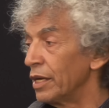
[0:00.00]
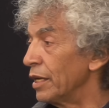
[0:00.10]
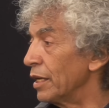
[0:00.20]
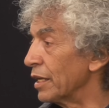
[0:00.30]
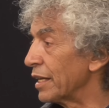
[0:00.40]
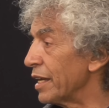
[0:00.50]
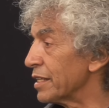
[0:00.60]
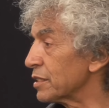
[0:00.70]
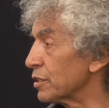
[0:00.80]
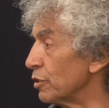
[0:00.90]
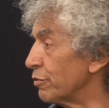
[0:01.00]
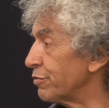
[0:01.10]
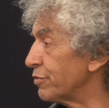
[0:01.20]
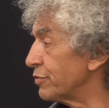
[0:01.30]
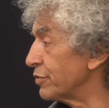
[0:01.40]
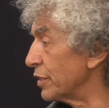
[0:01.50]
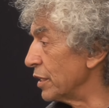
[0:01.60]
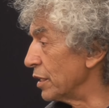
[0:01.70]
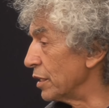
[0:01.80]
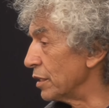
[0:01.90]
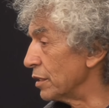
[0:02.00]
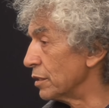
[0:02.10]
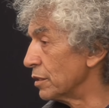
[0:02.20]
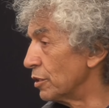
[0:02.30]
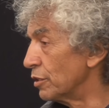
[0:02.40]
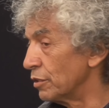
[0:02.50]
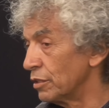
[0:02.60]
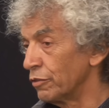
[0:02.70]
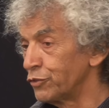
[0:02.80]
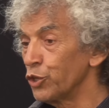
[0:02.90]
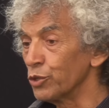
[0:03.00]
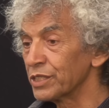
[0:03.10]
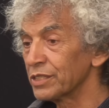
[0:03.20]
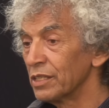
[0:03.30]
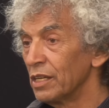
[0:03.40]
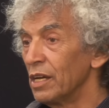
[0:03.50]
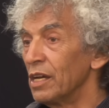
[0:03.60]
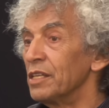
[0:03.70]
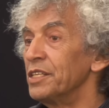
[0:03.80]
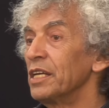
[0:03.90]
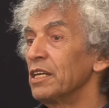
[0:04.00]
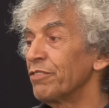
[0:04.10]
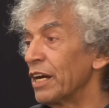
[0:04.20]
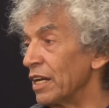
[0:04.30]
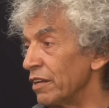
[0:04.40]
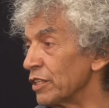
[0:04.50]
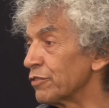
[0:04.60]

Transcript: uh, glass of, uh, of juice, then if I leave